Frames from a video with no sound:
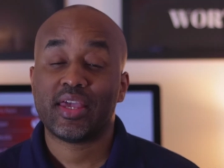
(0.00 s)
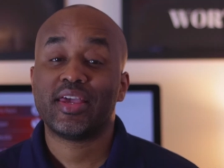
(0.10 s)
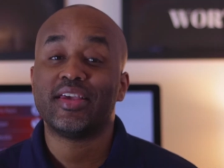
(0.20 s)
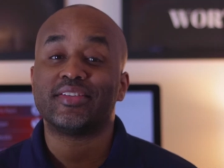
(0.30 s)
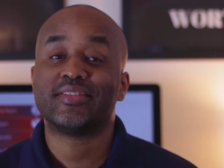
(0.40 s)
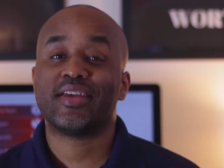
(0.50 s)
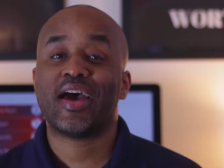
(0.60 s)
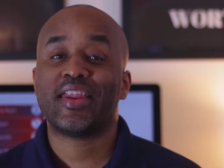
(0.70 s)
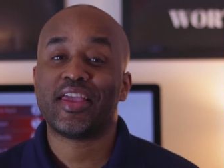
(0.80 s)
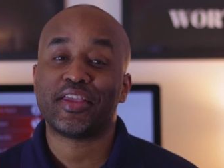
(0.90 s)
is
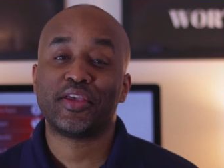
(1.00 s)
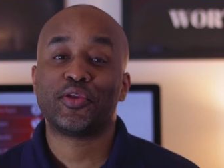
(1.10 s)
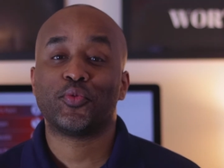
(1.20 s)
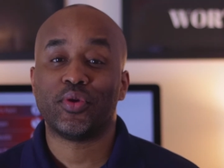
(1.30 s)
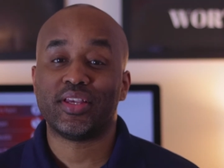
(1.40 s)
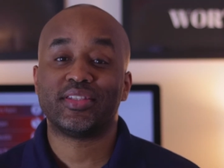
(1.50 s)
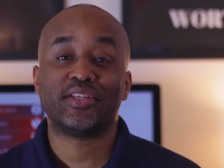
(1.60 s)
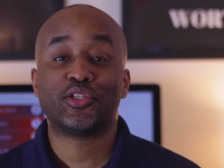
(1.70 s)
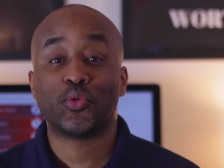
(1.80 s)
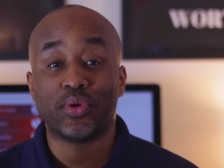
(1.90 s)
not a good
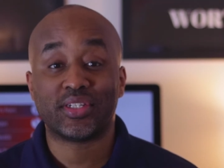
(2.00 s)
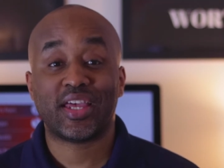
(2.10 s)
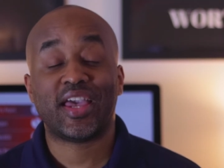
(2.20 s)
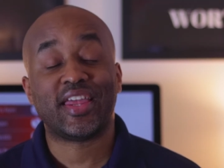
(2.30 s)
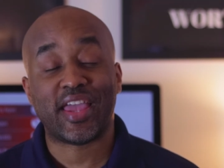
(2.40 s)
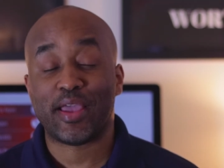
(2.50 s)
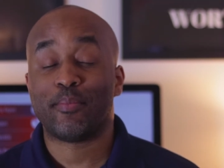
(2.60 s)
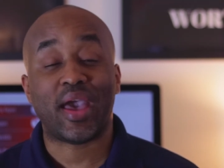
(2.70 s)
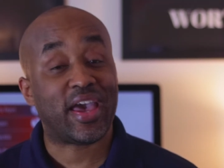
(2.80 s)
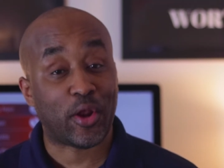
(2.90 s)
reason to retain a
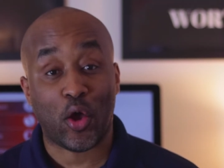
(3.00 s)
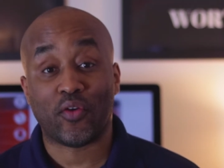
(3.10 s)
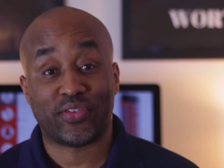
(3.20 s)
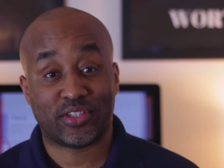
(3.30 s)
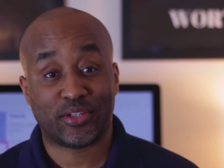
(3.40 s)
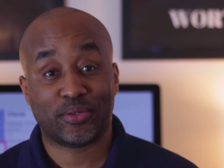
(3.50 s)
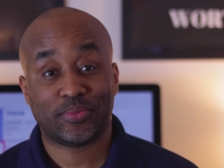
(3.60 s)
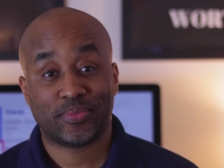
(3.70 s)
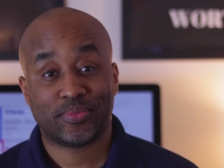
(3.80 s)
bad officer.